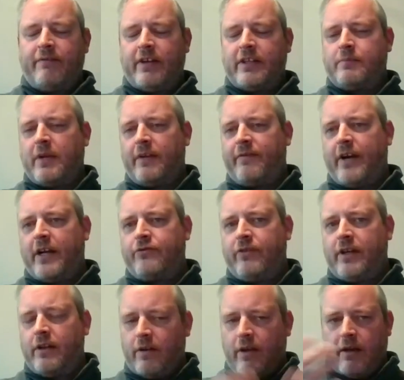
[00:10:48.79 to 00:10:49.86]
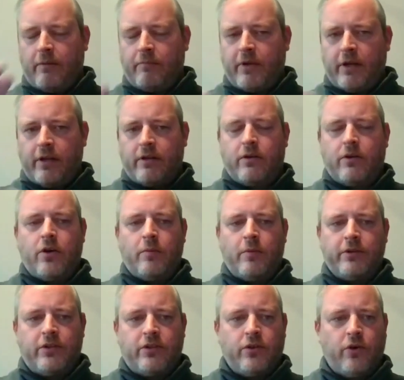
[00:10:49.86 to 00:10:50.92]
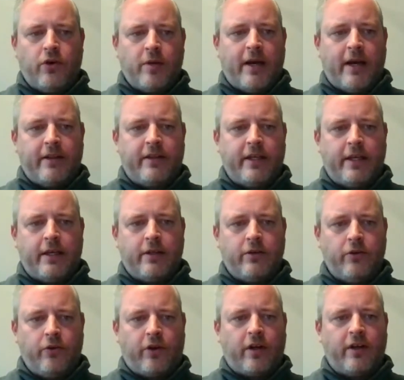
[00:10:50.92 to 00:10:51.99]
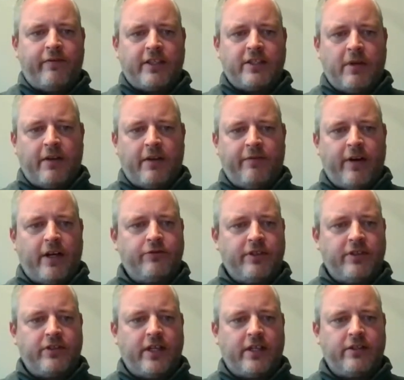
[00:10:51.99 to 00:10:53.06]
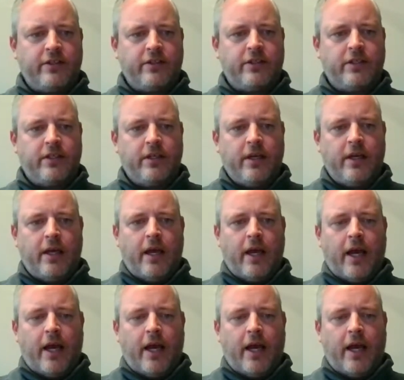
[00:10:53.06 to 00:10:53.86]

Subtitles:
advanced manufacturing, and I'm going to come on to talk about the nuclear advanced manufacturing centres.